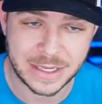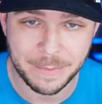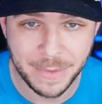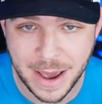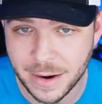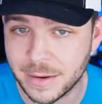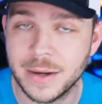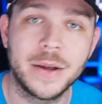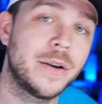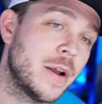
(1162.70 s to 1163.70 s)
does that
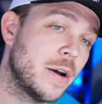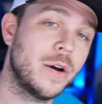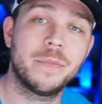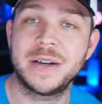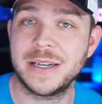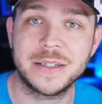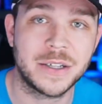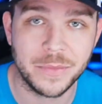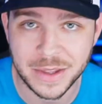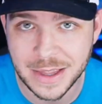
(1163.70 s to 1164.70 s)
matter? No, but it is
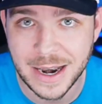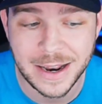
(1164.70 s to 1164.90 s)
something